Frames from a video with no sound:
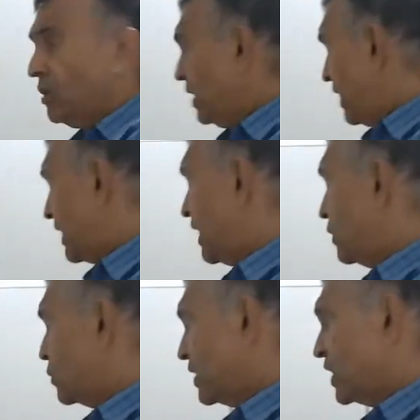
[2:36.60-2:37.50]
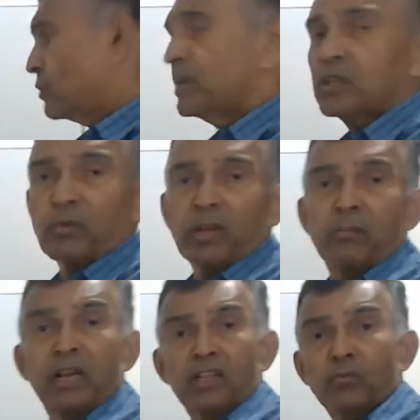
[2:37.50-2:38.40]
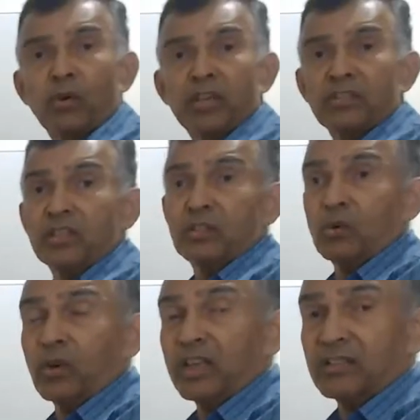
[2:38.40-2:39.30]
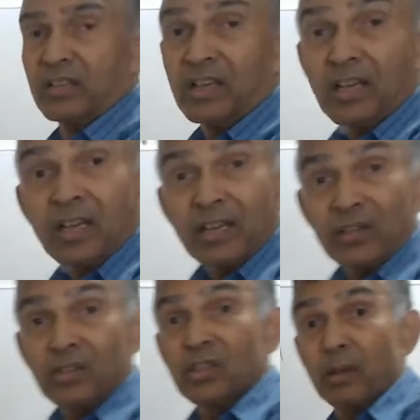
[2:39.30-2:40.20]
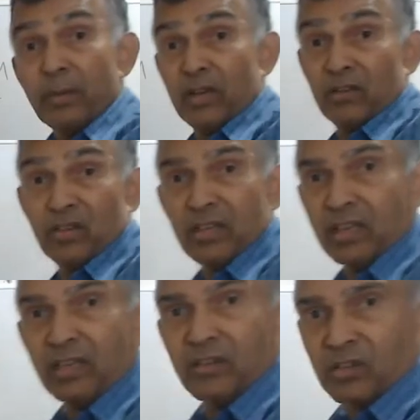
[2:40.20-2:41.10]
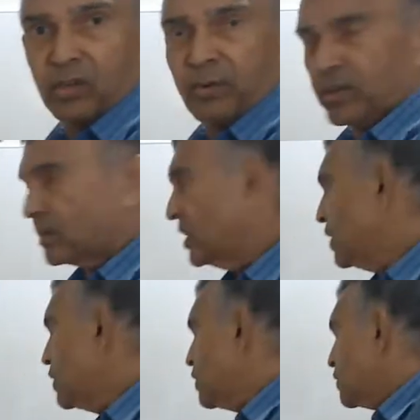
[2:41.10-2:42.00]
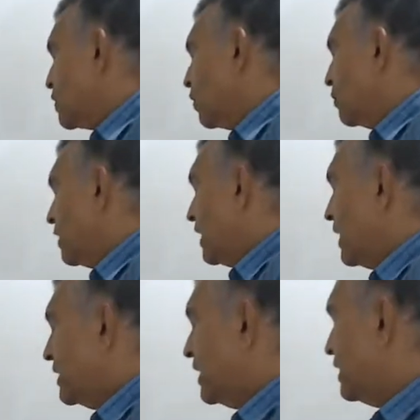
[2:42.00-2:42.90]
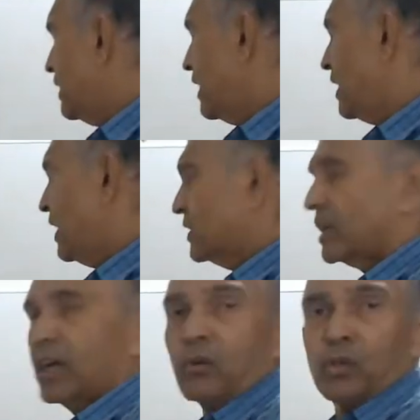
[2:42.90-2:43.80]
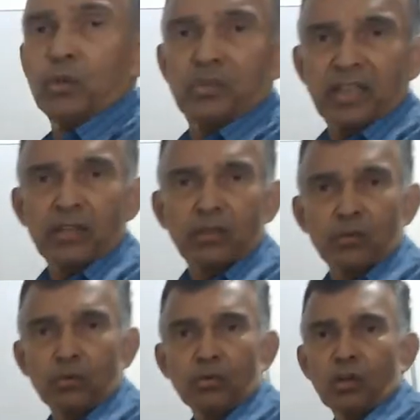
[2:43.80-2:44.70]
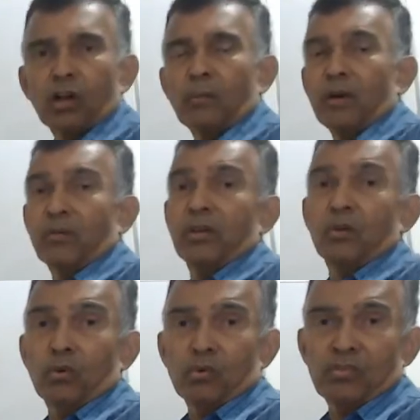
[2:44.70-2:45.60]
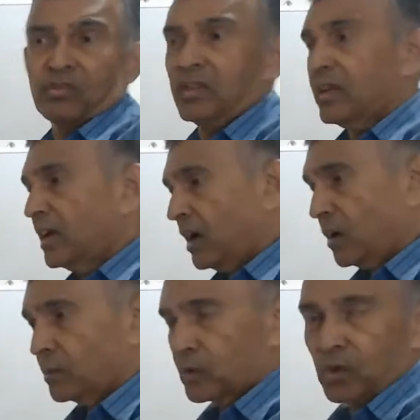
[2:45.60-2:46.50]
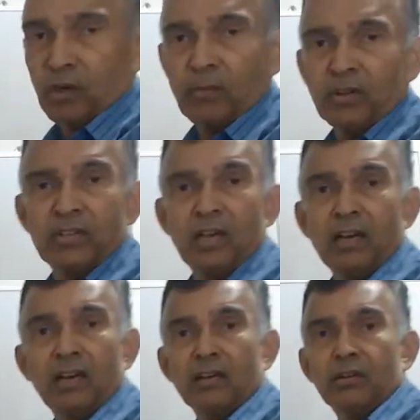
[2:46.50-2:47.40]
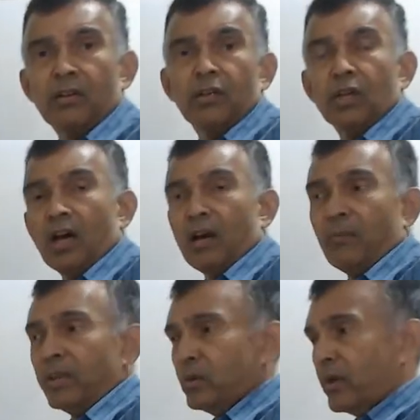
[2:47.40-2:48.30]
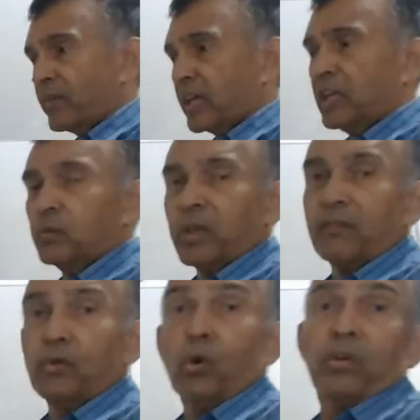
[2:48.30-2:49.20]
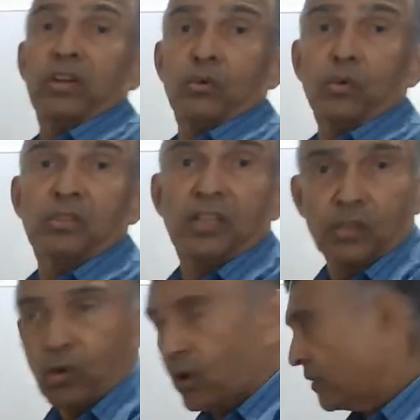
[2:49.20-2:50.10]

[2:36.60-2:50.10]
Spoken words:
And I also tell you b squared minus 4ac is known as the discriminant. Yeah, discriminant. So, and then I'll tell you how to use that to talk about real roots, how to talk about when you have a case where you have no real roots and so on.